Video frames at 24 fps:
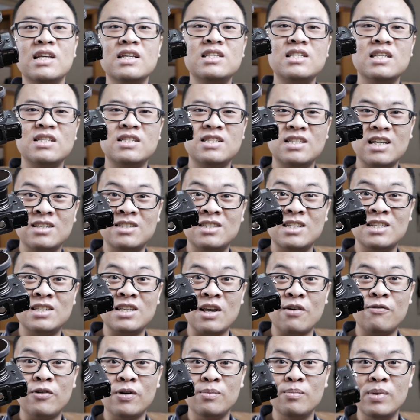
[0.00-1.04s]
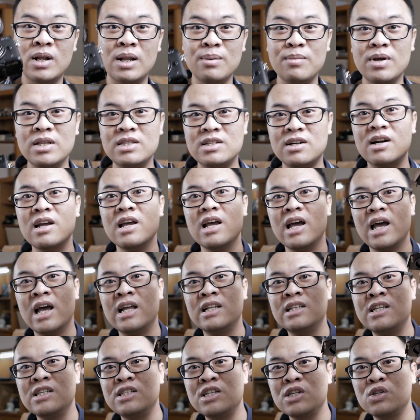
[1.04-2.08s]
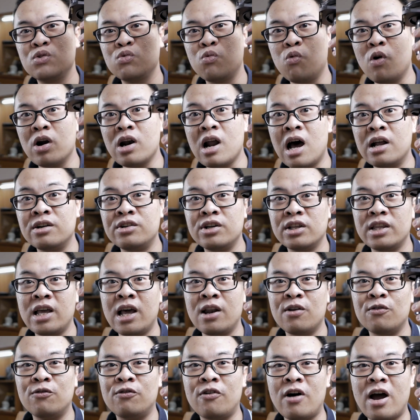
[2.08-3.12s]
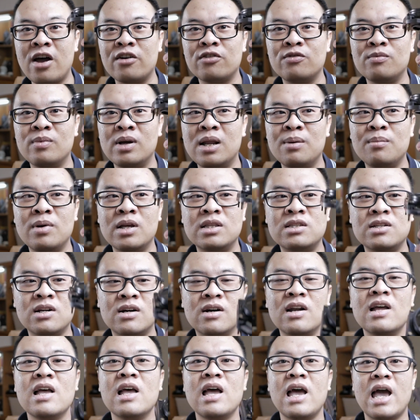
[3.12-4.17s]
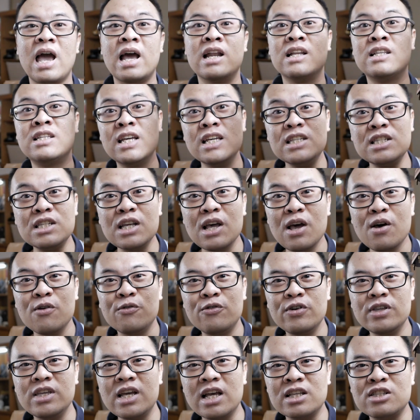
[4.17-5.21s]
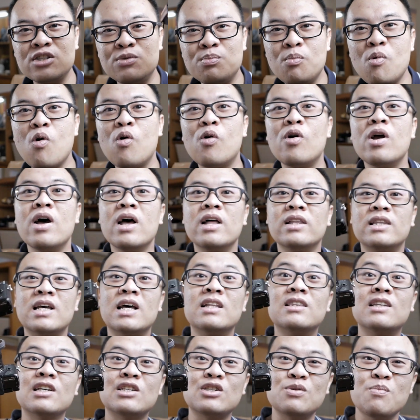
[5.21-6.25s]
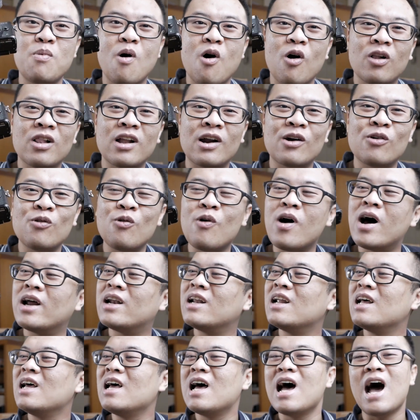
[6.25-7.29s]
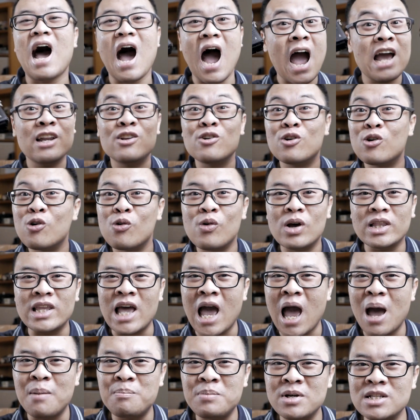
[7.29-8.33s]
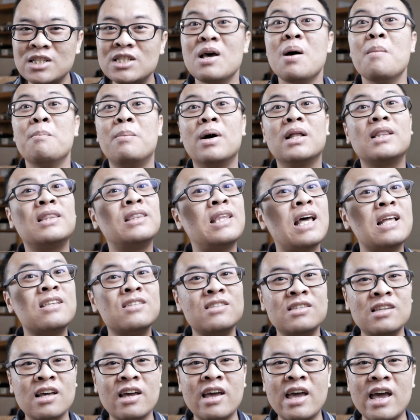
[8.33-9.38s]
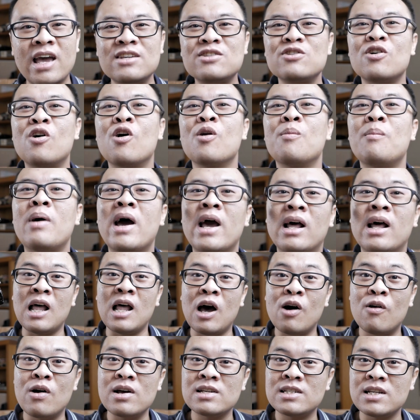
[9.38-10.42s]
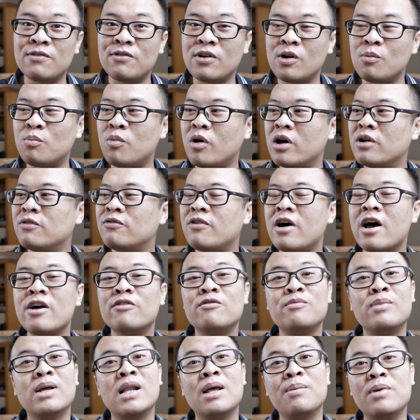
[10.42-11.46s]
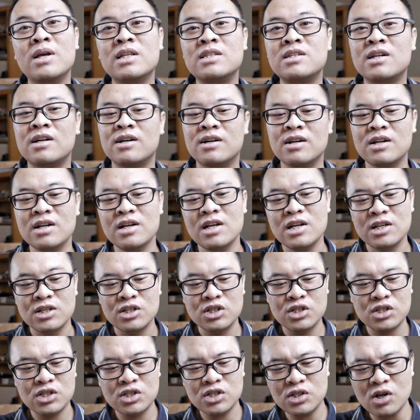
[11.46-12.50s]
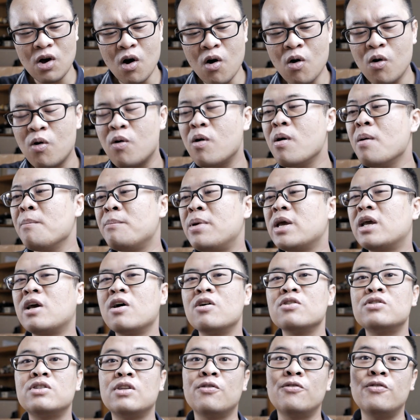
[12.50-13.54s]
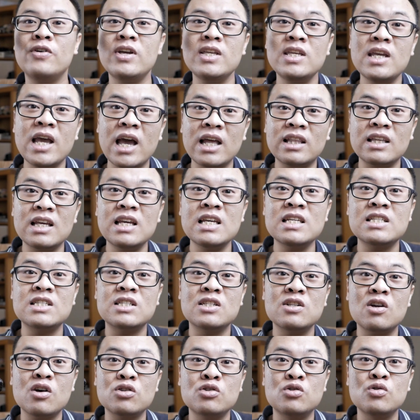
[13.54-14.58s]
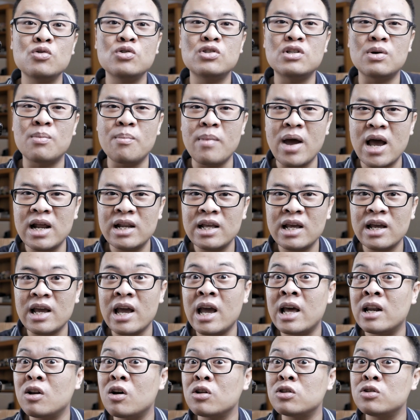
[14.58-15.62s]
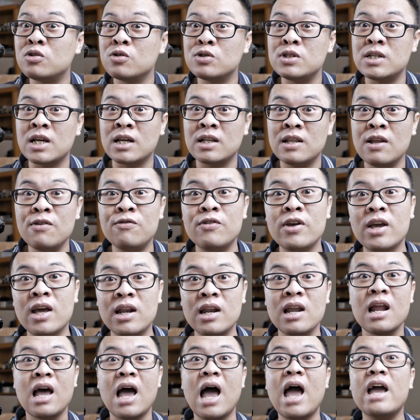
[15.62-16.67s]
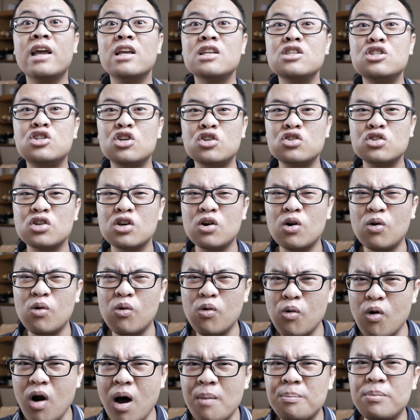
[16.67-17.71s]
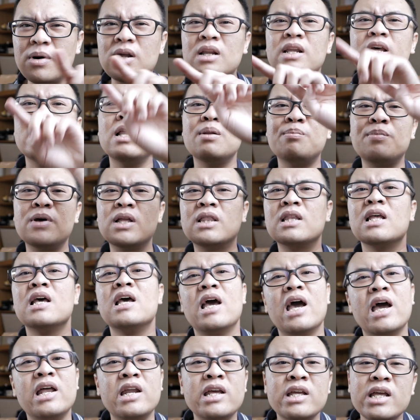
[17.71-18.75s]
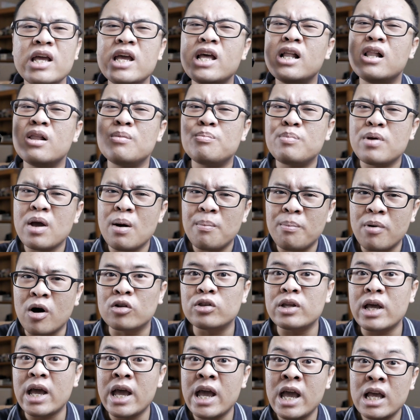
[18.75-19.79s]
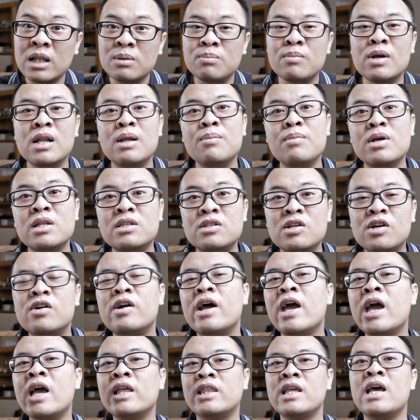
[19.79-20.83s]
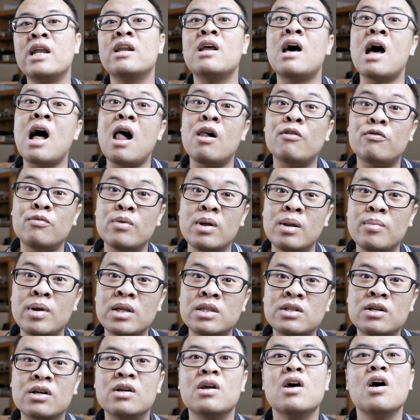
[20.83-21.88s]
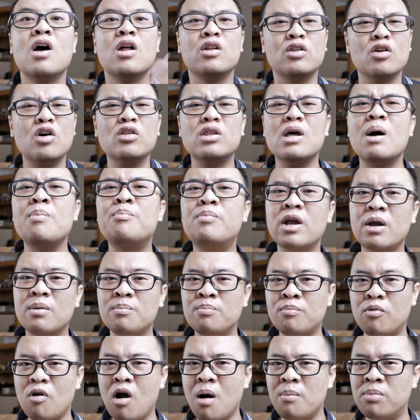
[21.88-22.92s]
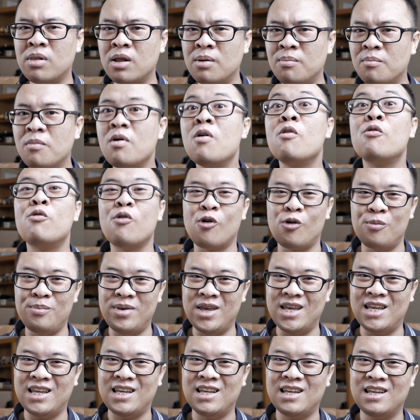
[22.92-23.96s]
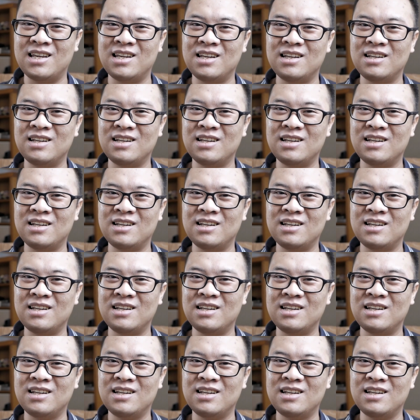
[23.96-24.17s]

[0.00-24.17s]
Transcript: This is 67mm and this is 105mm and this vignettes more than the smaller one. I don't know what happens, but that's the case on Laowa 7.5mm. So, because the vignette is not too dramatic and not too significant, I can just crop a little bit and it'll be about 8mm, 8.5mm, not a big problem for me.